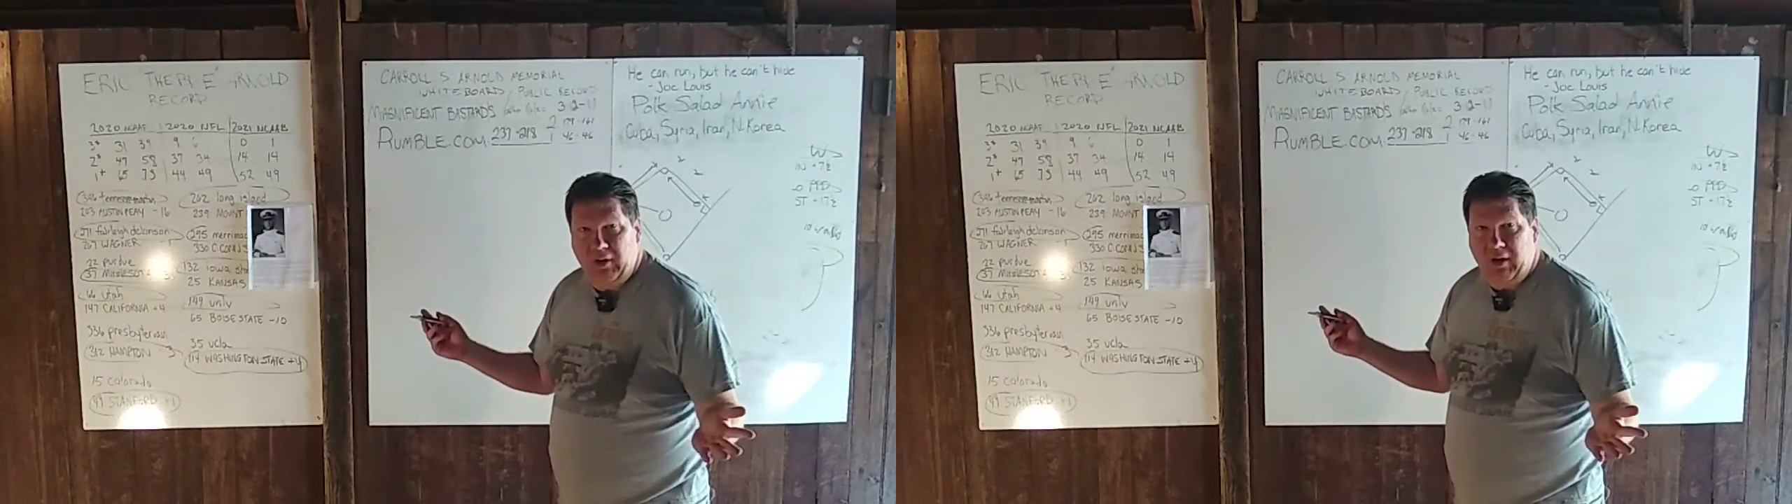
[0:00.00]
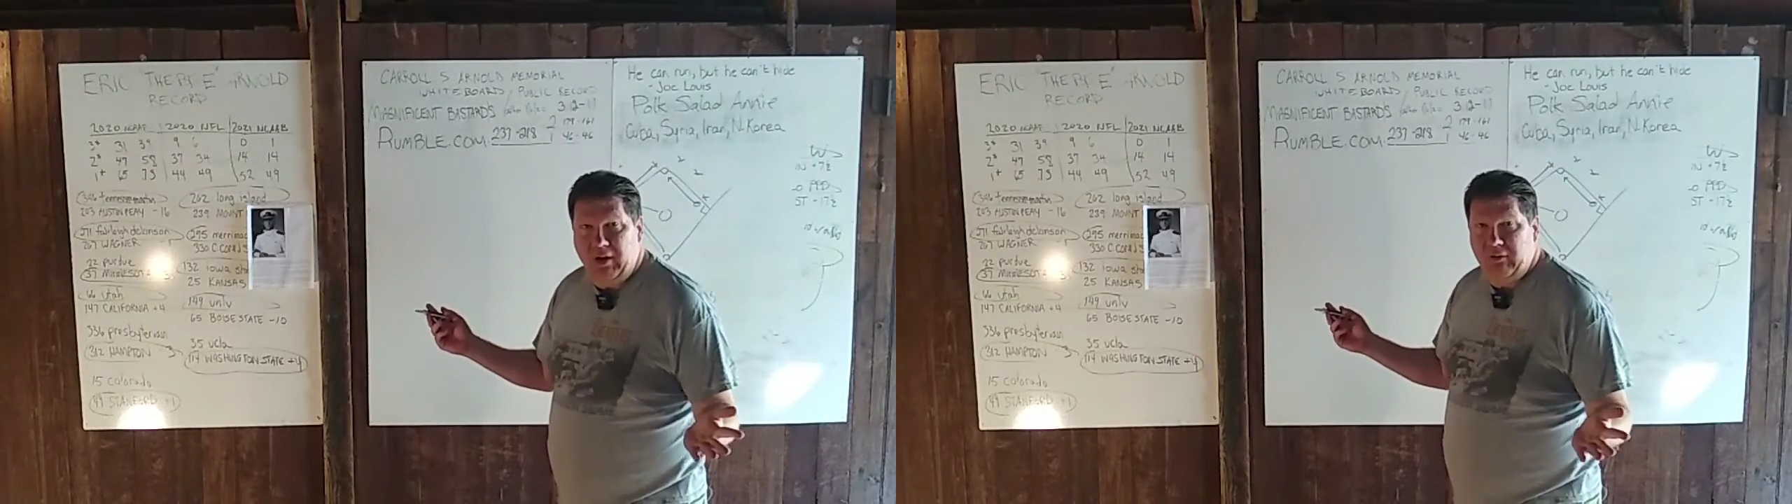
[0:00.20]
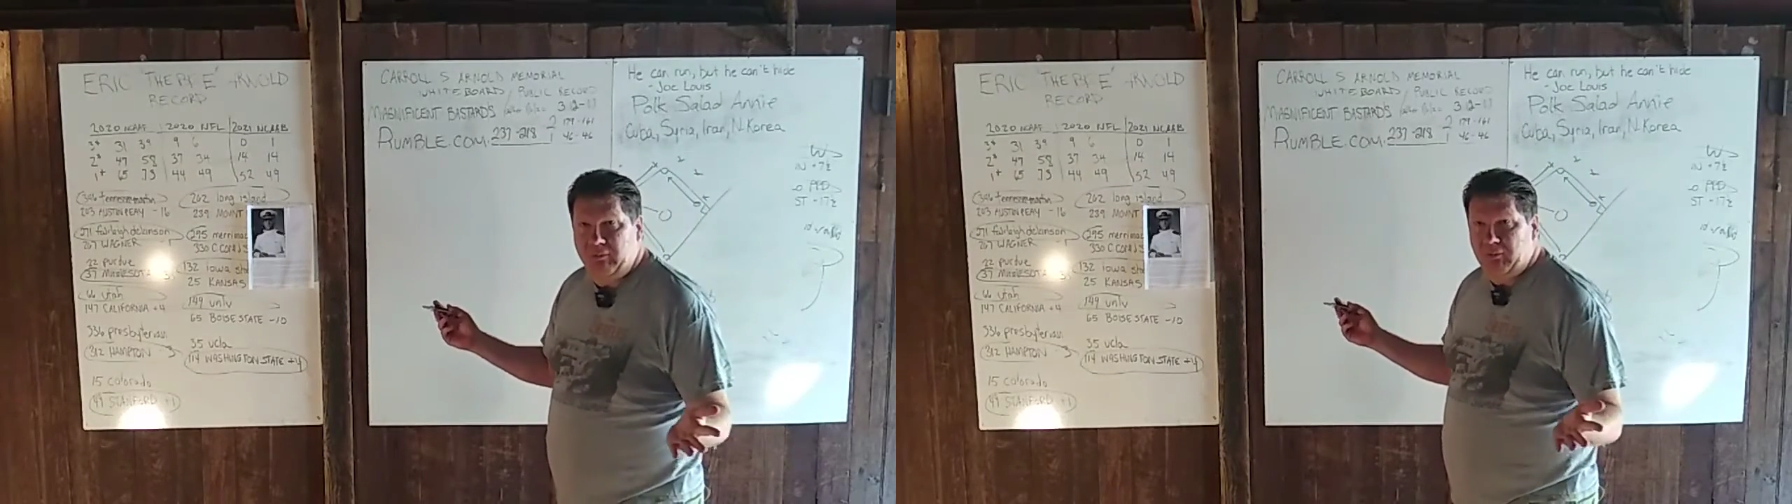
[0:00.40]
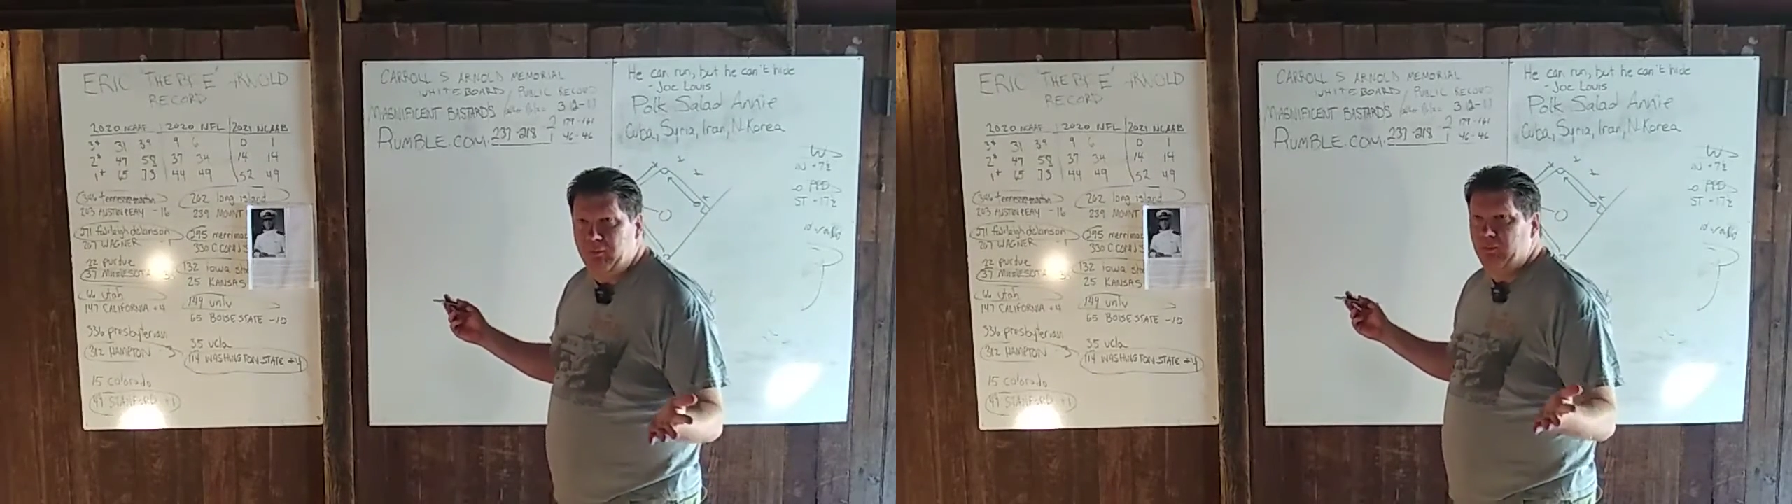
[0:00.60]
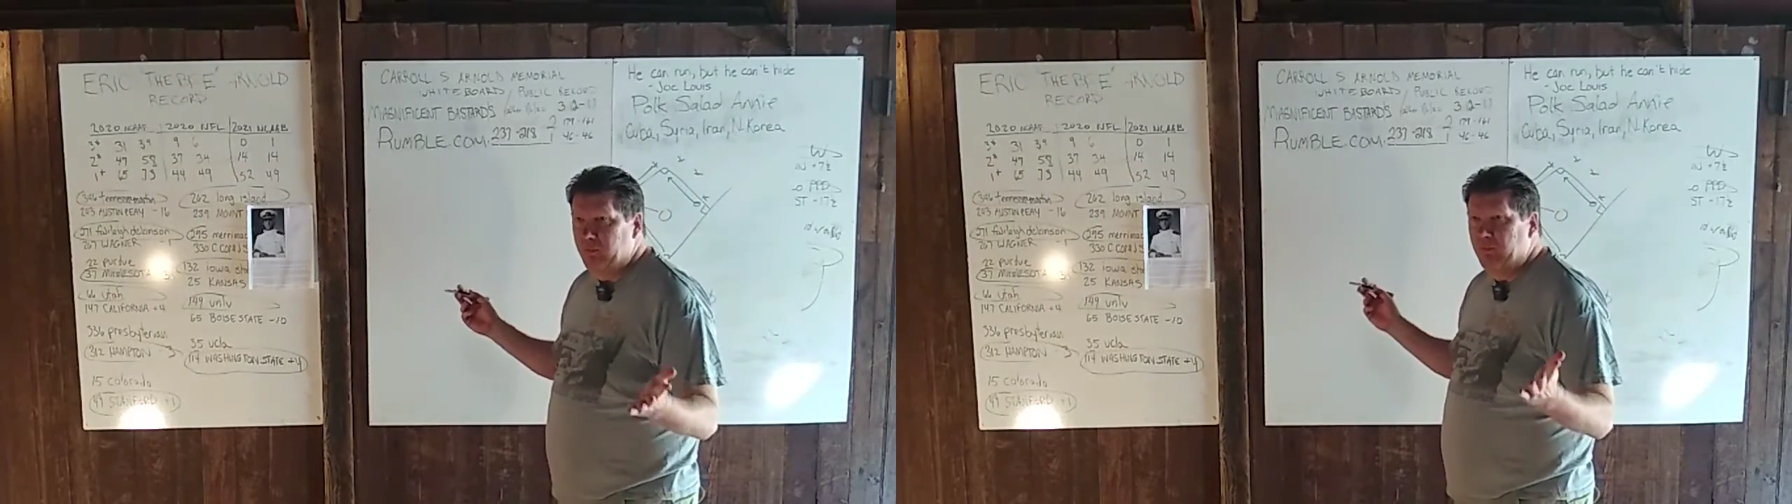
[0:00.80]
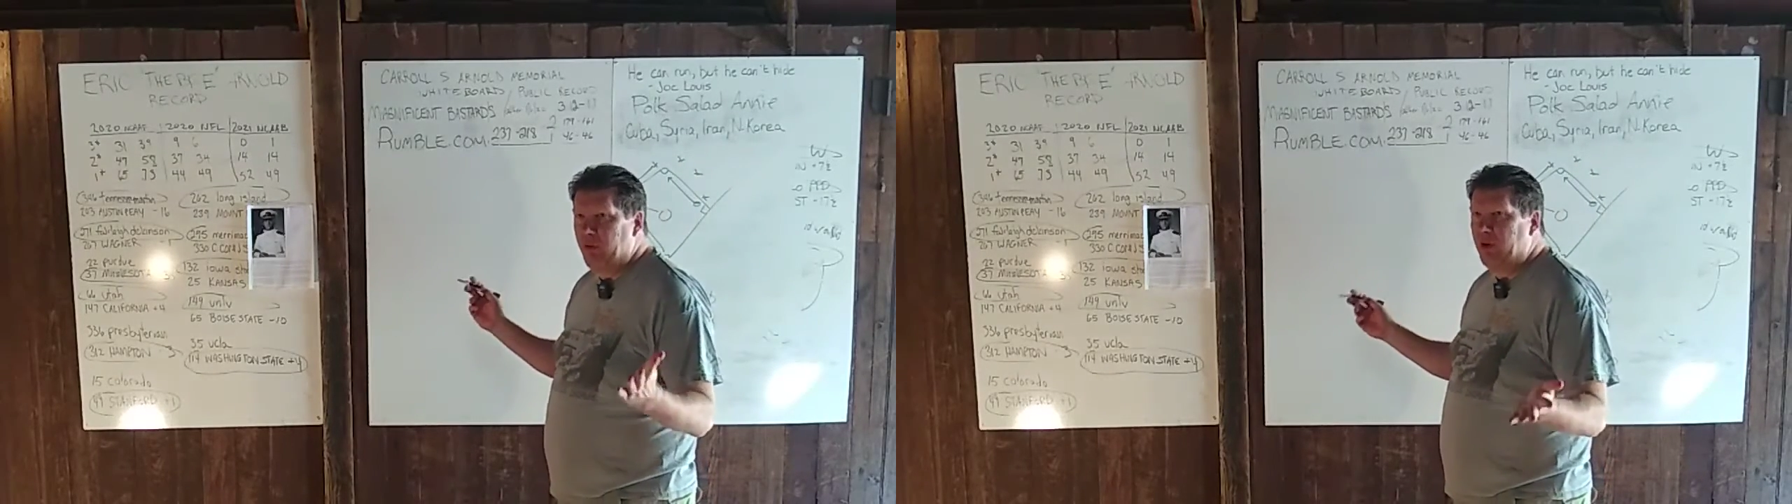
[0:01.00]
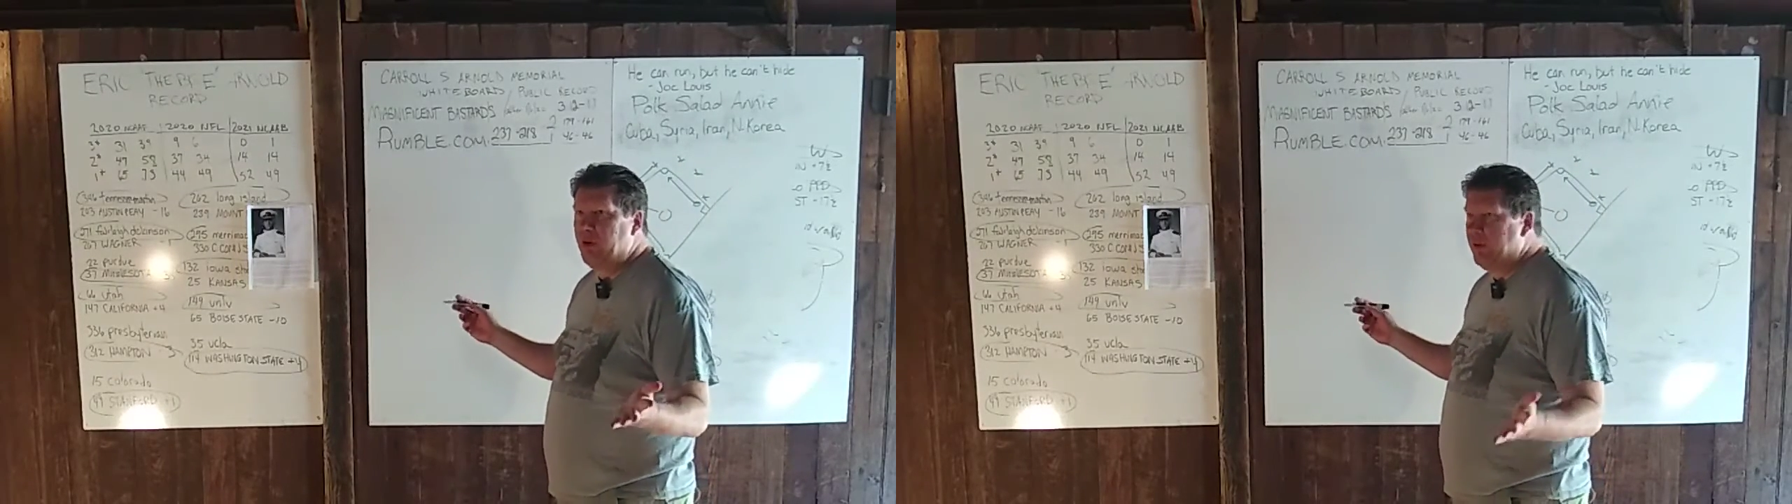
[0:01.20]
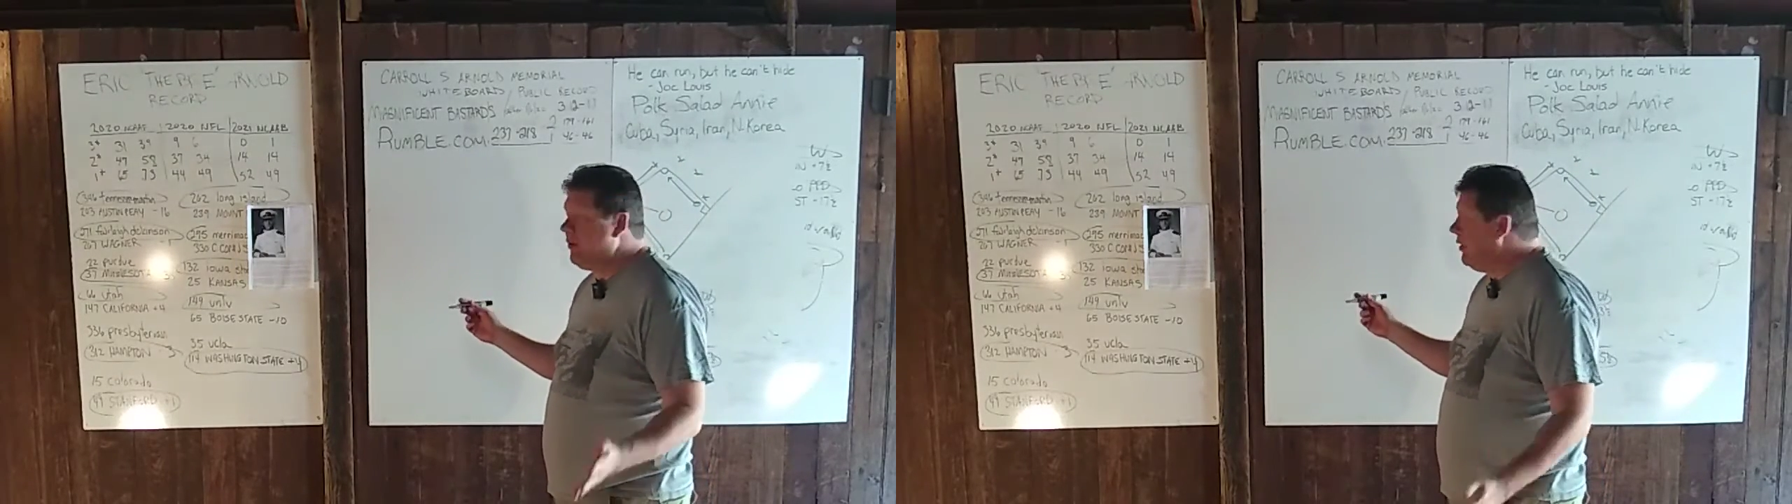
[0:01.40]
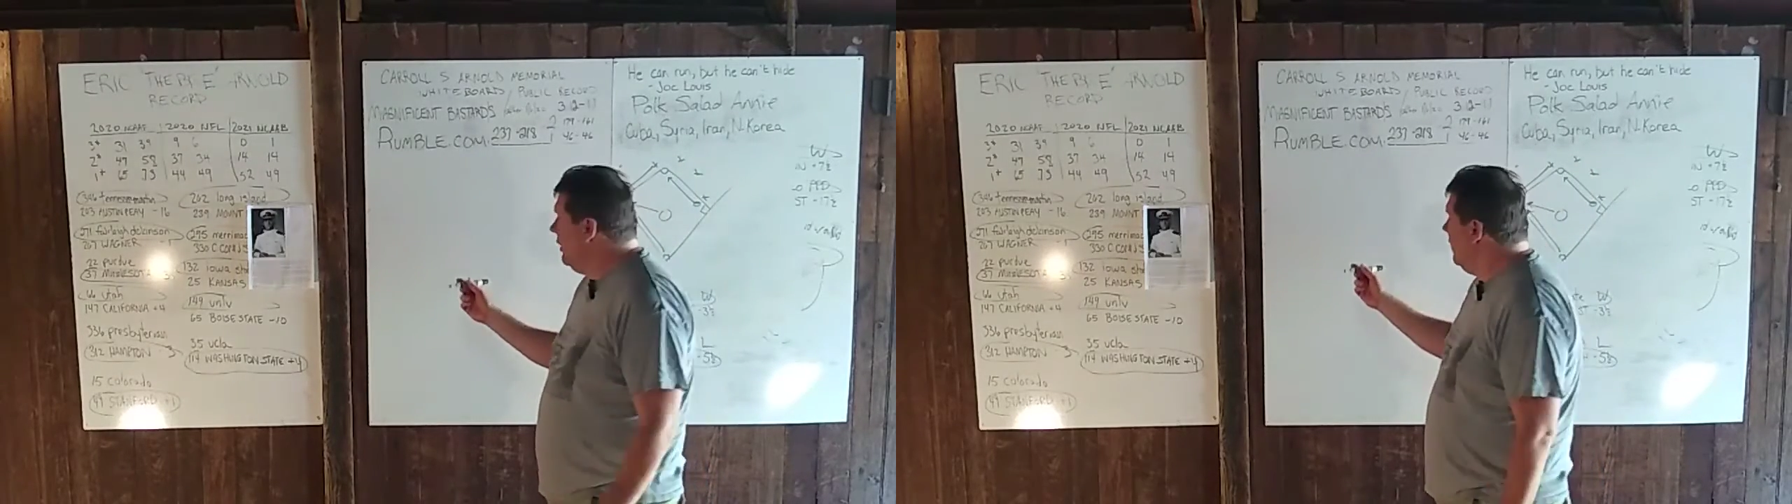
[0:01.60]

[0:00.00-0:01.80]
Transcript: like first.